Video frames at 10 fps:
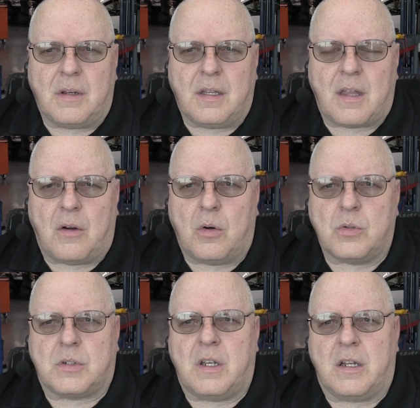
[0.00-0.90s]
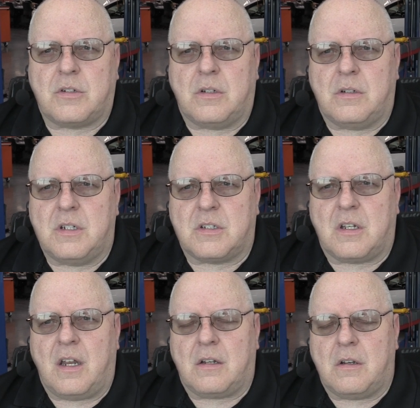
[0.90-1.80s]
get that hose connection
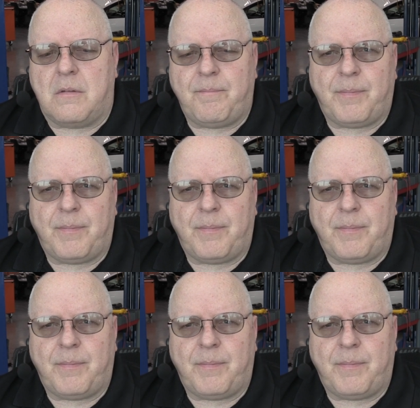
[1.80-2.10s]
disconnected.